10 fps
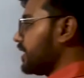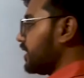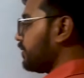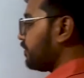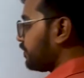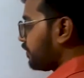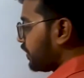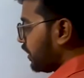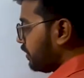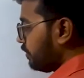the
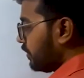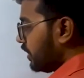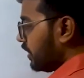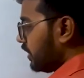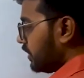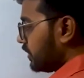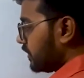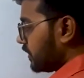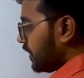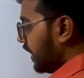term
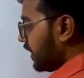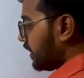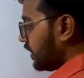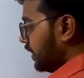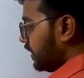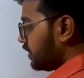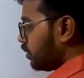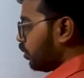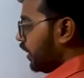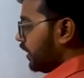sec
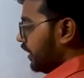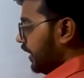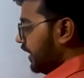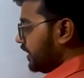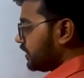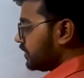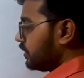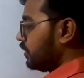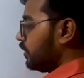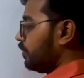square x
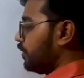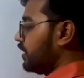with